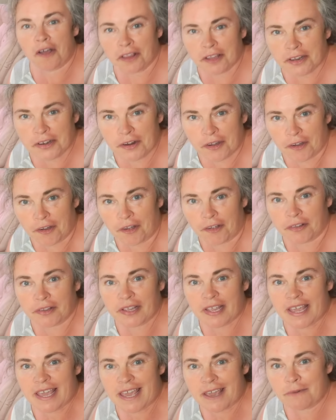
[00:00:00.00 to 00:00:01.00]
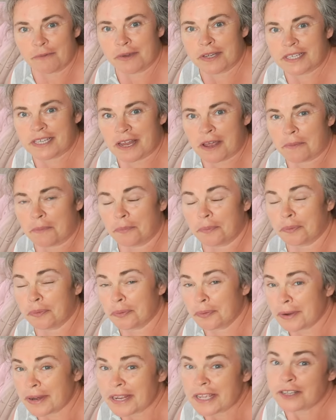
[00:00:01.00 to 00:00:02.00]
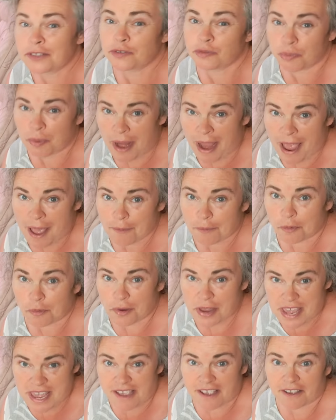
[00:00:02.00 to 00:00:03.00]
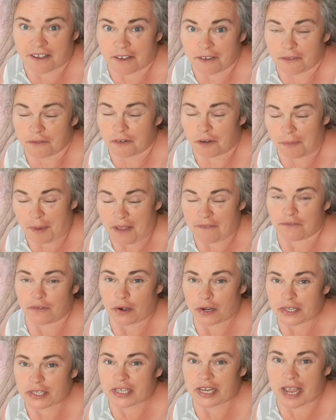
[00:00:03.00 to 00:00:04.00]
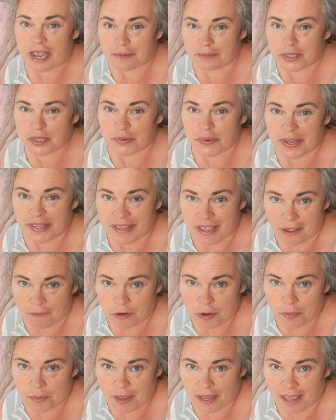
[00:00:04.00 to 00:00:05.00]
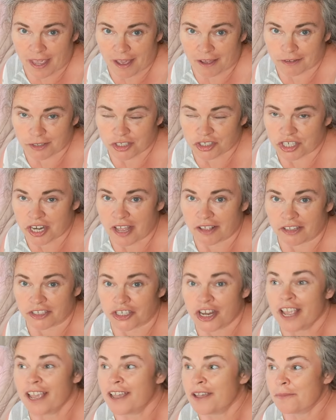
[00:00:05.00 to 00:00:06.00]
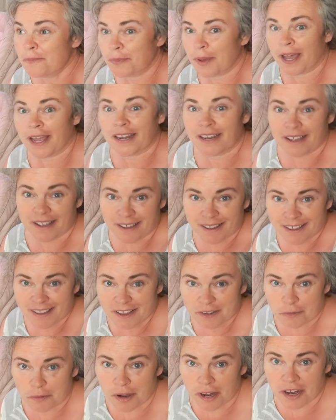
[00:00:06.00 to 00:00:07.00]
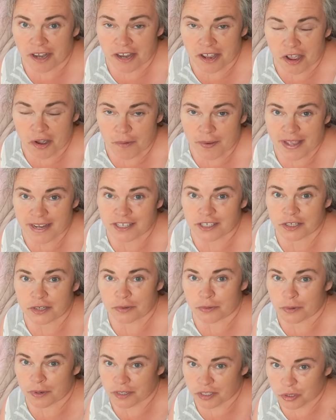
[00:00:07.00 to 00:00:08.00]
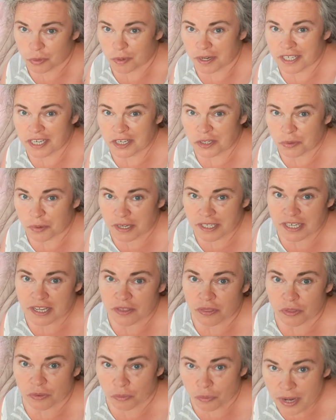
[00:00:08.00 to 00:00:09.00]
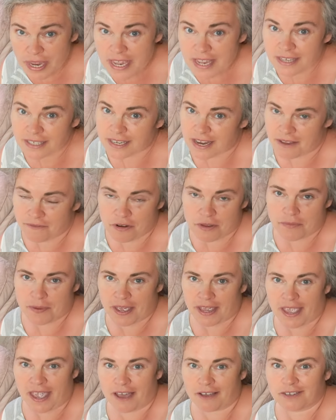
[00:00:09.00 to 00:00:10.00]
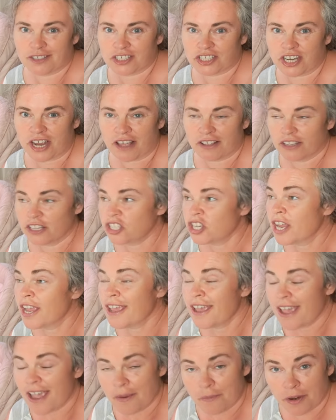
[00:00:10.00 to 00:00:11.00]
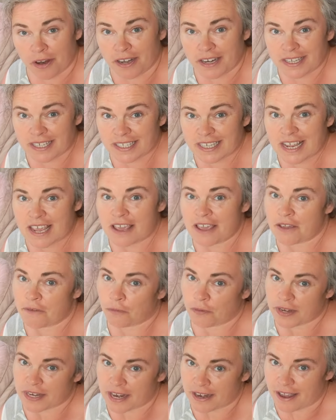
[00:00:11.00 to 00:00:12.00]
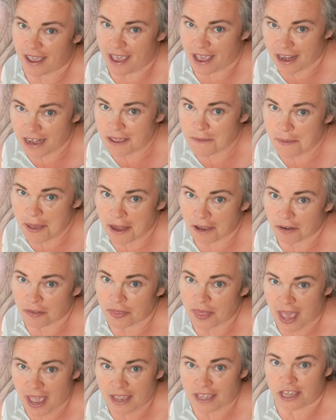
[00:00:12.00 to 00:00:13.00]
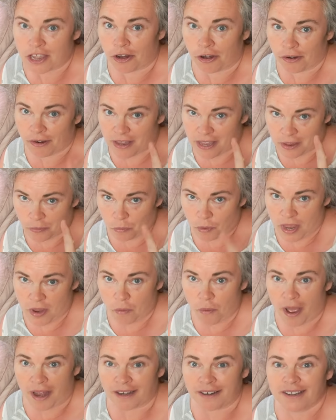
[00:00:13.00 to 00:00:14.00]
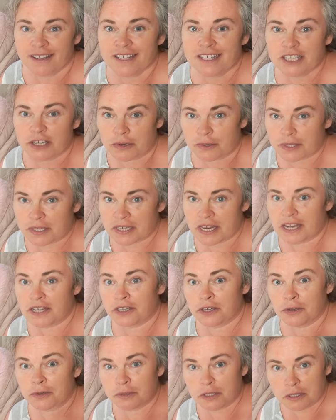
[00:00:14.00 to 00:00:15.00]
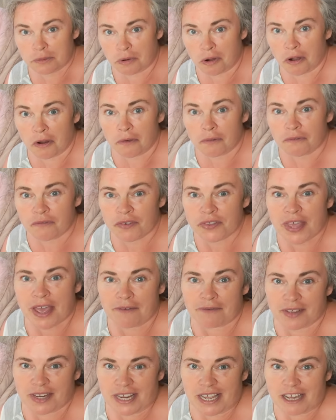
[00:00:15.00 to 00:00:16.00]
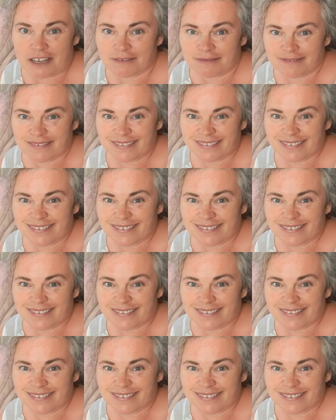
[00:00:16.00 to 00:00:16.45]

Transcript: all in all, it was a pretty drab week for my first time doing the Every Bit Counts challenge. But we're going to go into 2023's Every Bit Counts challenge and we're going to see if we did any better that year in week one. So stay tuned tomorrow for that video.